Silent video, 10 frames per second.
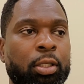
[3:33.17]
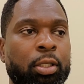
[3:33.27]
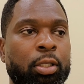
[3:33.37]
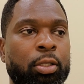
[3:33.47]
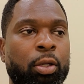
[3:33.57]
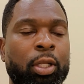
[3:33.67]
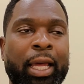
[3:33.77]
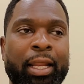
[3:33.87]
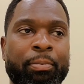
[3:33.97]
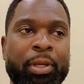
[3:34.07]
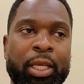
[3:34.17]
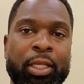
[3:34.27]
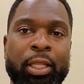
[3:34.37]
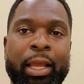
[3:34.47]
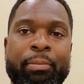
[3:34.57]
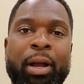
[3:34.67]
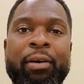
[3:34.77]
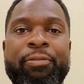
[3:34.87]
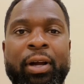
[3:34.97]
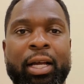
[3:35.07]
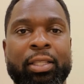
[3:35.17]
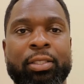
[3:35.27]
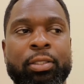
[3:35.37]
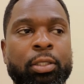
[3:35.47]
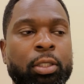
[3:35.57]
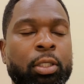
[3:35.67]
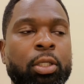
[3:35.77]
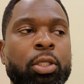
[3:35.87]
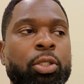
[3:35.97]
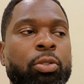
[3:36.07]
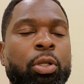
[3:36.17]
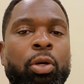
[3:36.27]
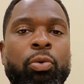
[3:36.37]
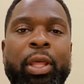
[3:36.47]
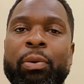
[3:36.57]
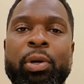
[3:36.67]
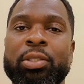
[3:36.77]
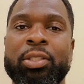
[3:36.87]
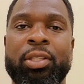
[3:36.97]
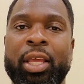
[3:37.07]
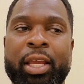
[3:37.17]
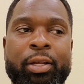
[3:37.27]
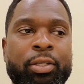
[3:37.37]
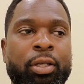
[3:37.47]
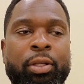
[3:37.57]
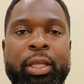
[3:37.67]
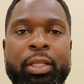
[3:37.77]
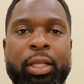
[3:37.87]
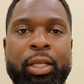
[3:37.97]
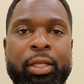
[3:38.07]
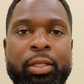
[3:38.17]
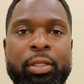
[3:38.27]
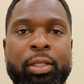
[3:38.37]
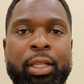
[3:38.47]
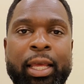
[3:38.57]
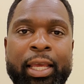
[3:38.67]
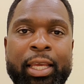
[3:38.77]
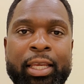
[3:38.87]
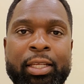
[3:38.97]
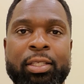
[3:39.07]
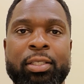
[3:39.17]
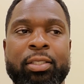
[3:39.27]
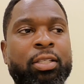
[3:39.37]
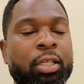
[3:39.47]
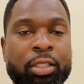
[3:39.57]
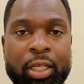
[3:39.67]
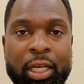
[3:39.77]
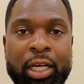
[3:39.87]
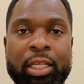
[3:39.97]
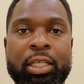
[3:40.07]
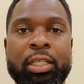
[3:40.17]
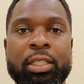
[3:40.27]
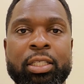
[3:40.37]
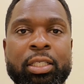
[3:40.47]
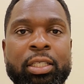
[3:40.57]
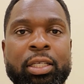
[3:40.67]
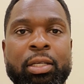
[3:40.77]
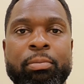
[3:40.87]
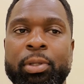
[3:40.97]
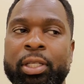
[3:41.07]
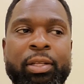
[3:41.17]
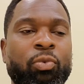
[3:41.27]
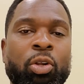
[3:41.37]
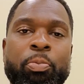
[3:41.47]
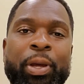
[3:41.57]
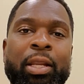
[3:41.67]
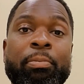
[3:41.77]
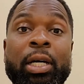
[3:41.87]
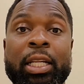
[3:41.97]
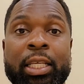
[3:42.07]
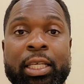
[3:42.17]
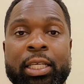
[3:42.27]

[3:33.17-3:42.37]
A lot of men, like my father, they wasn't there. They laid and took the honey but didn't want to pay the money.